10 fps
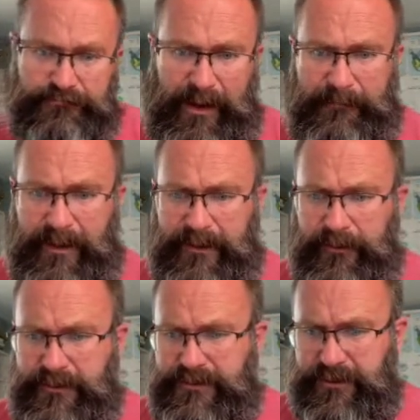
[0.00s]
I might
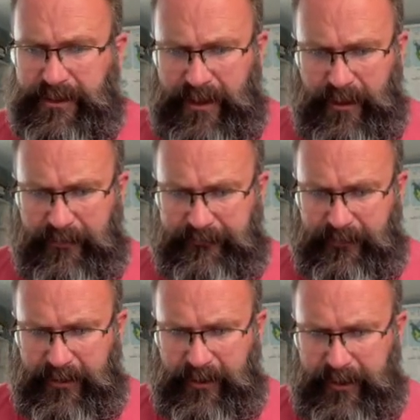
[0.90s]
go and turn that off.
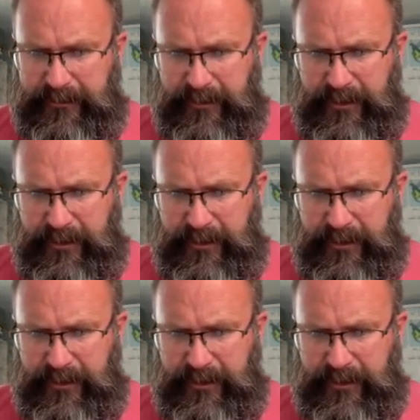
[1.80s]
Why not?